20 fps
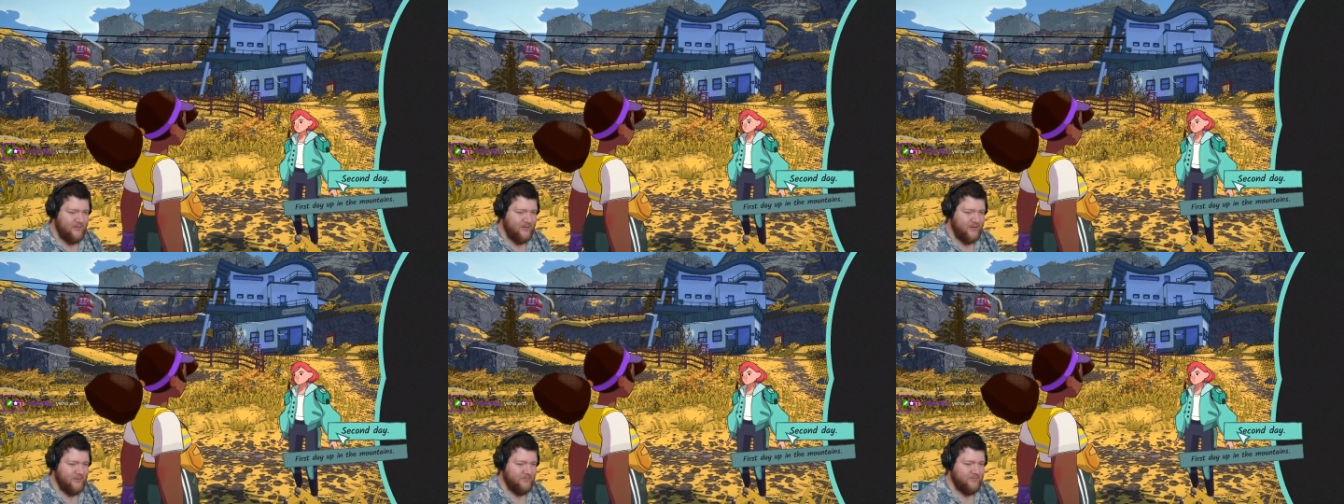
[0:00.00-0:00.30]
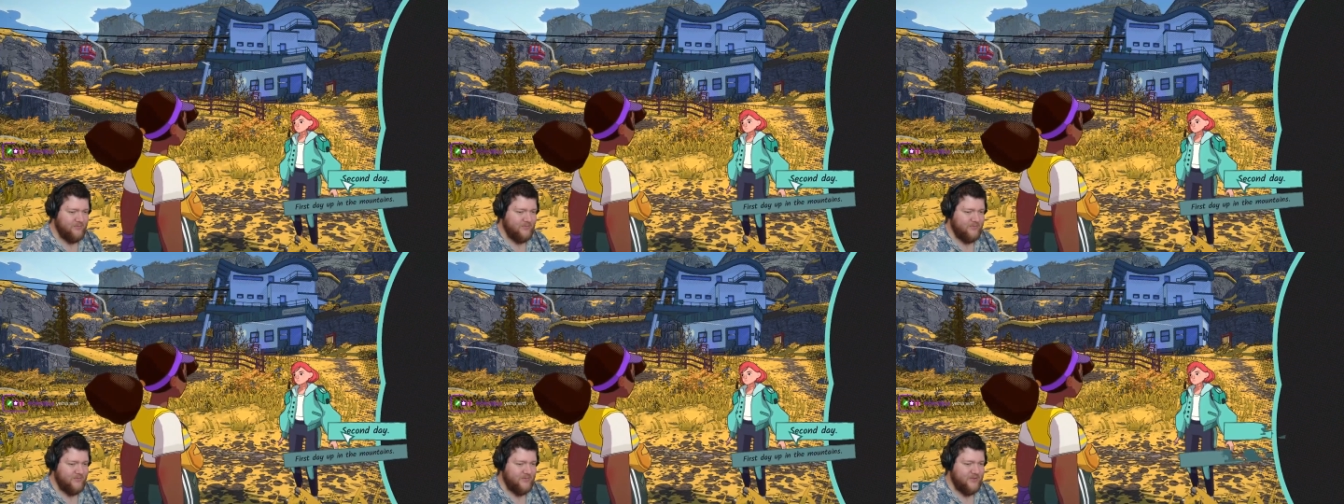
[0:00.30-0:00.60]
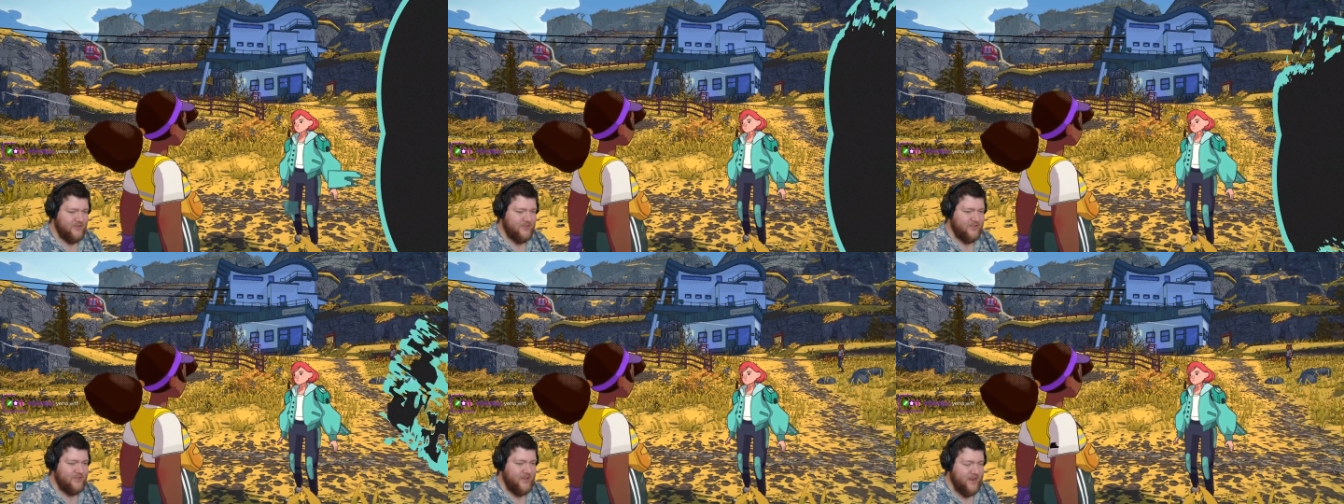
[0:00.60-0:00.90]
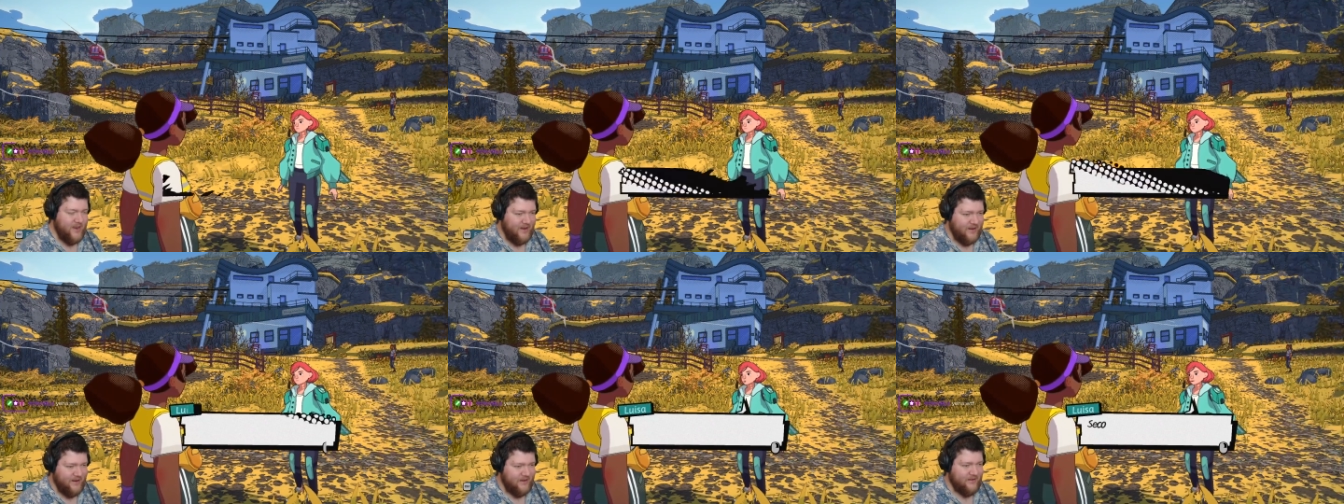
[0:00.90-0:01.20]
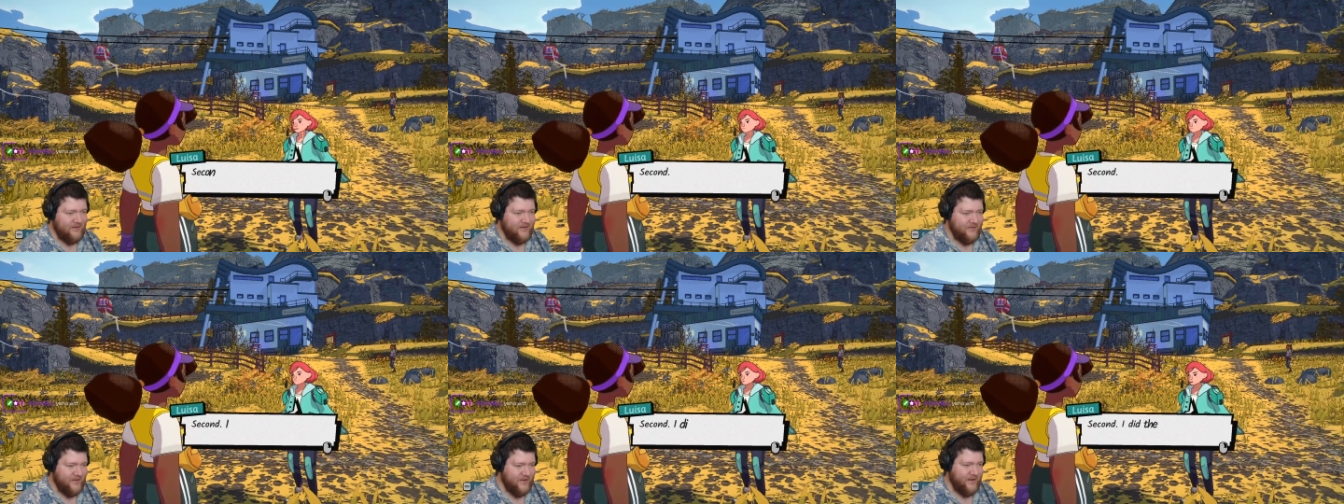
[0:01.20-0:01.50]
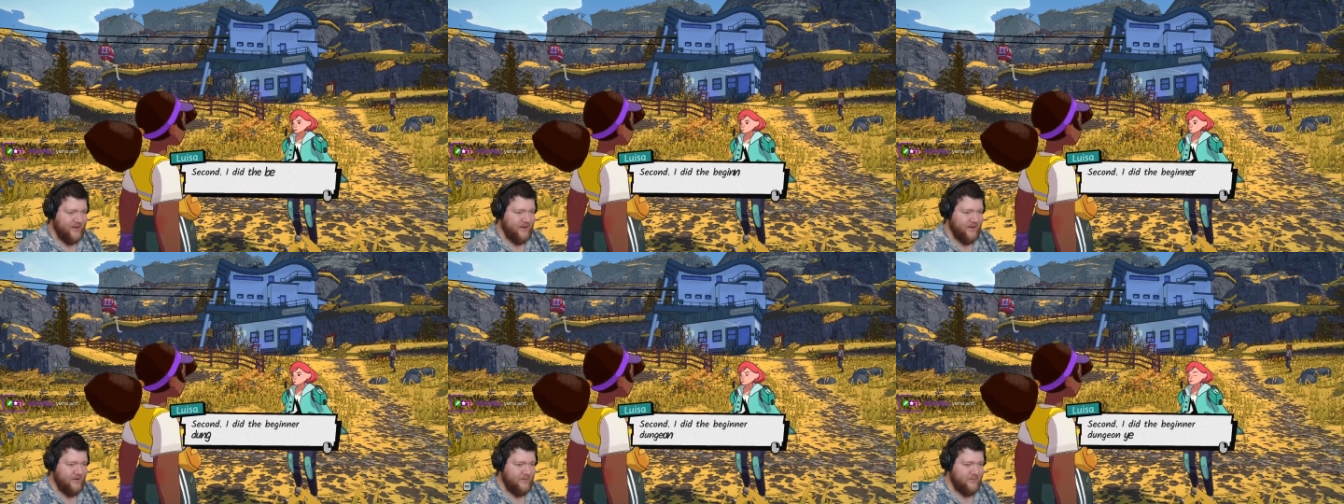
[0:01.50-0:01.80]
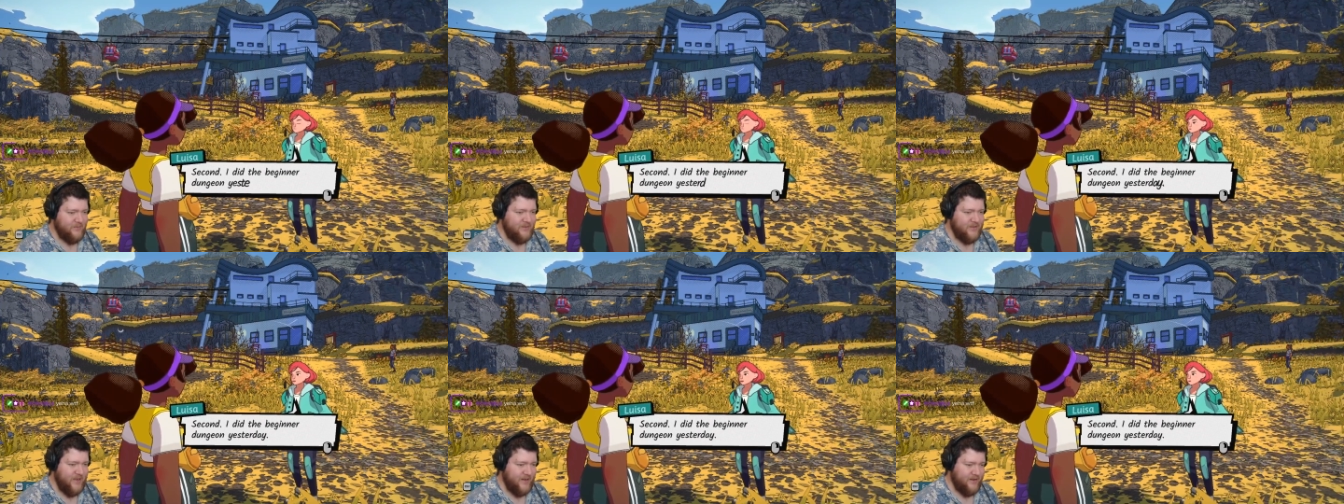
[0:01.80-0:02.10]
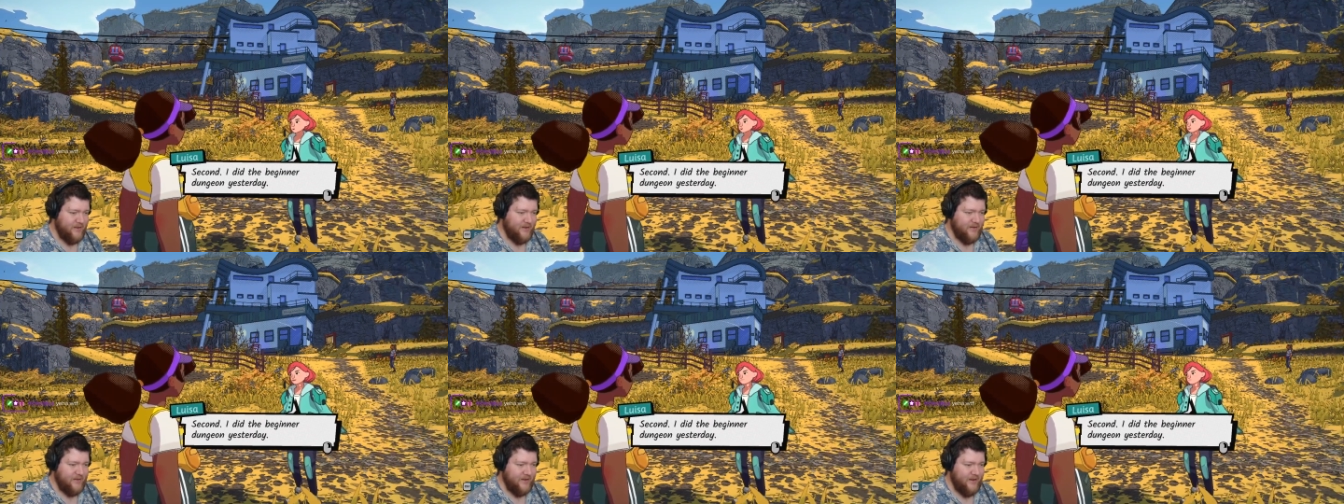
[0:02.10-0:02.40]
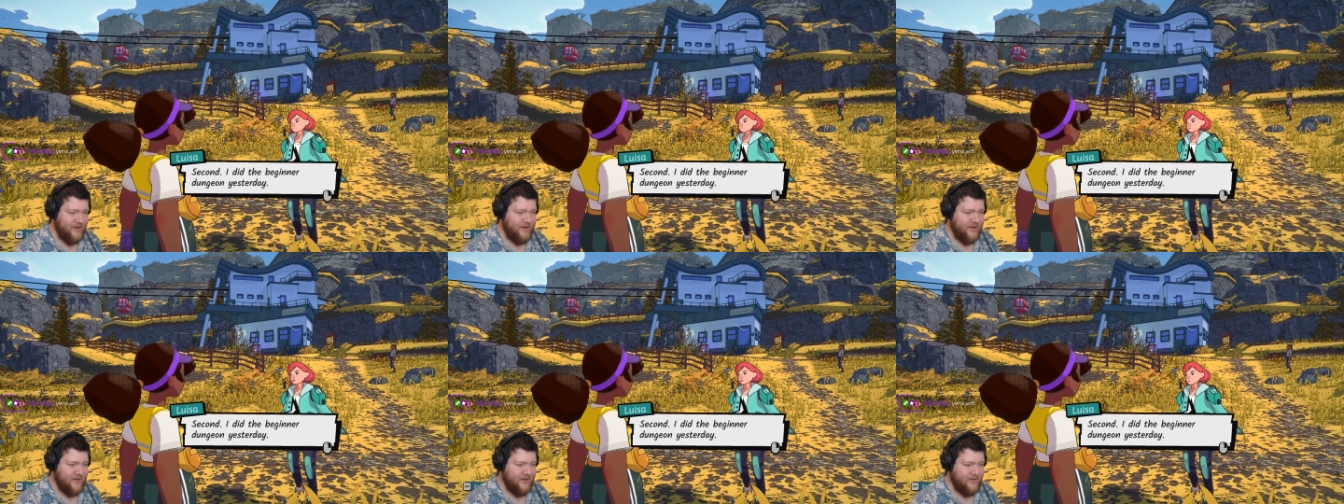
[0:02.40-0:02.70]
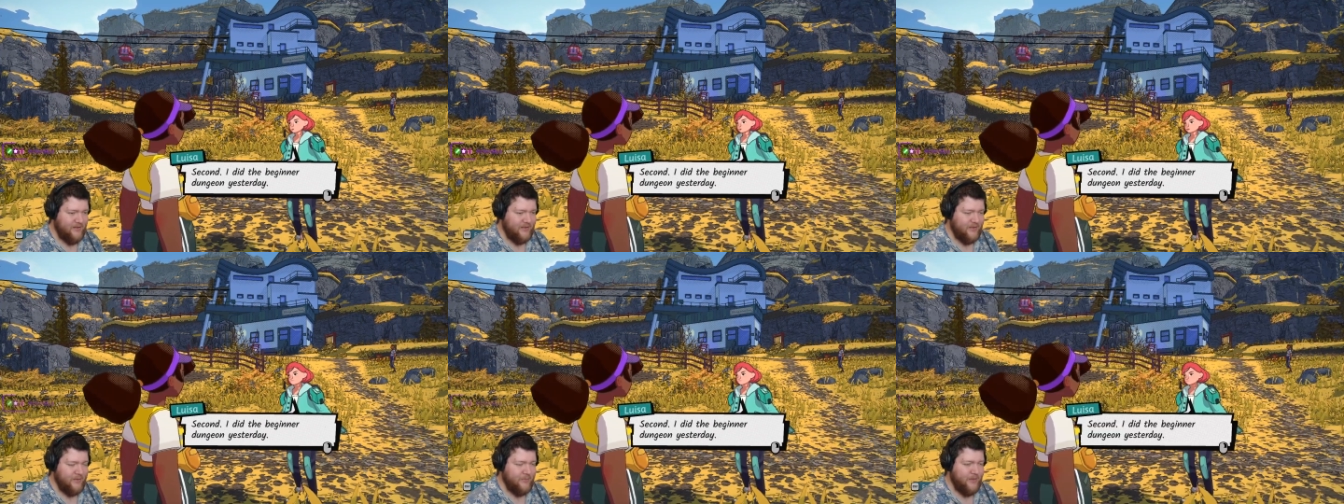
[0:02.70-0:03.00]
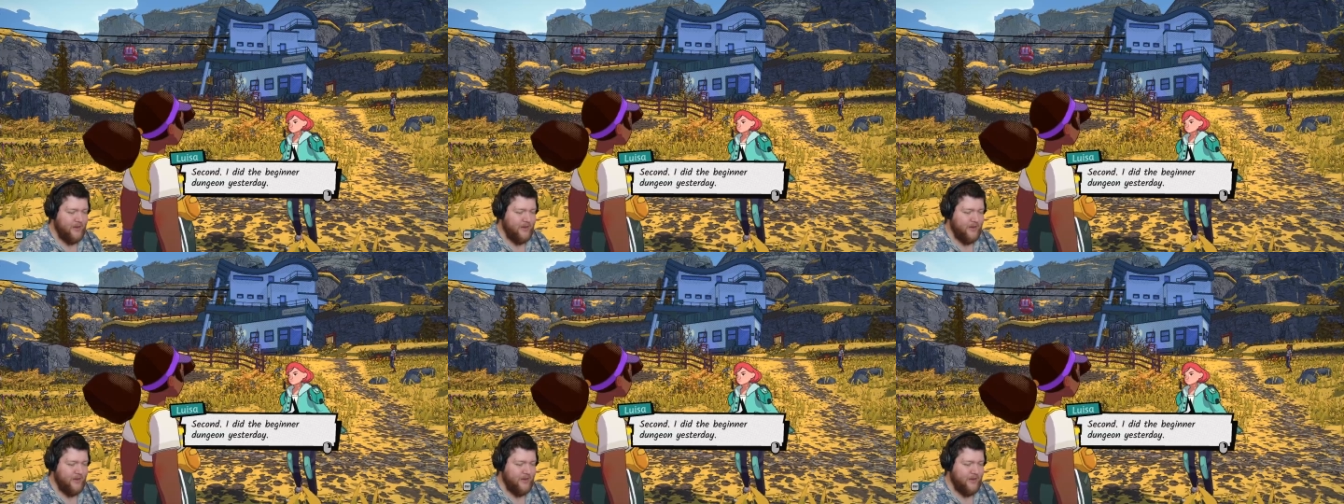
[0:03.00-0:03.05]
Well, second day, technically. I did the